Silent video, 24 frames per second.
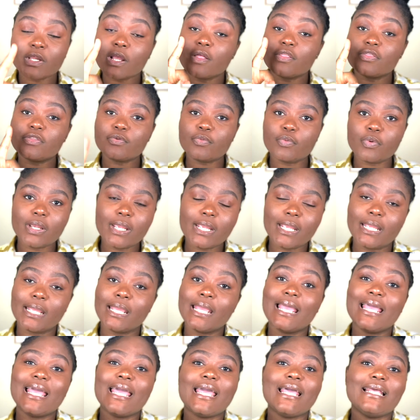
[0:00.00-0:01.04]
3
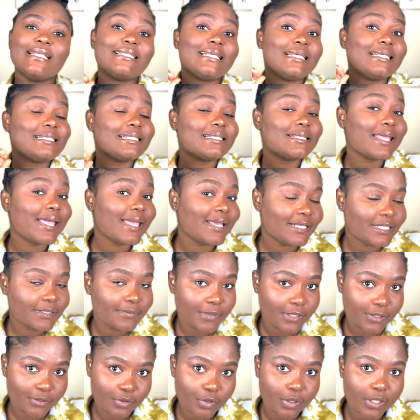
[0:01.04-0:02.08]
is a
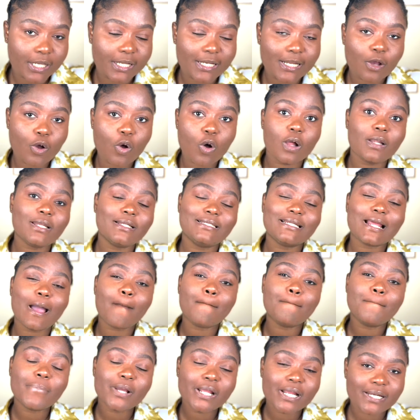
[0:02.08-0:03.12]
statement. Okay, they call it the
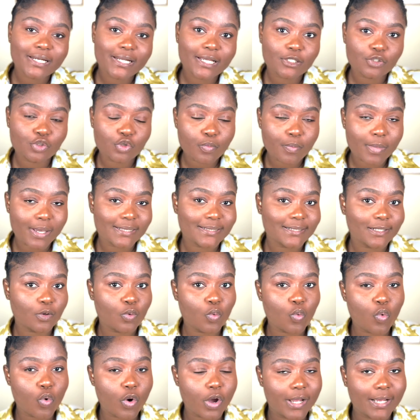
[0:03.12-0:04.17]
appendix domestic
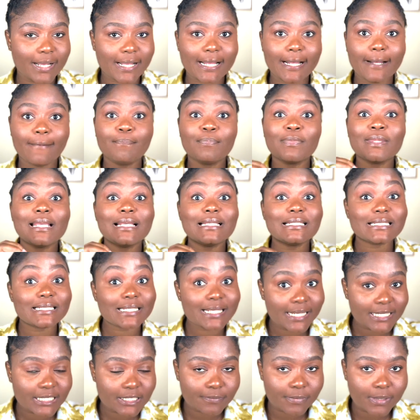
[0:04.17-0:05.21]
worker
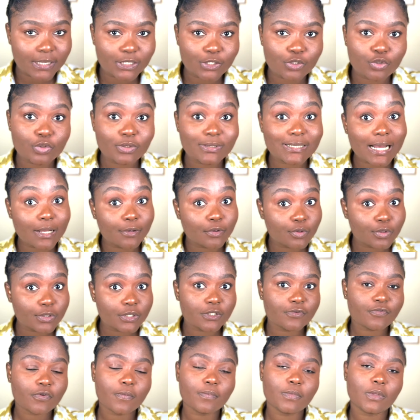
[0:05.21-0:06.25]
statement. You download it
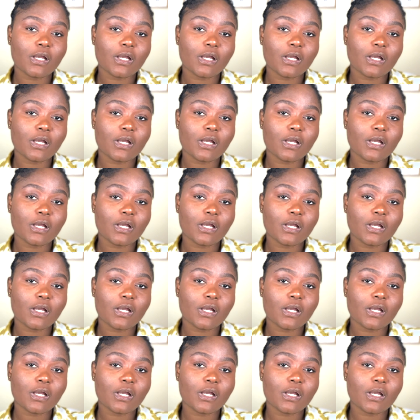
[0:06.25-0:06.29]
from the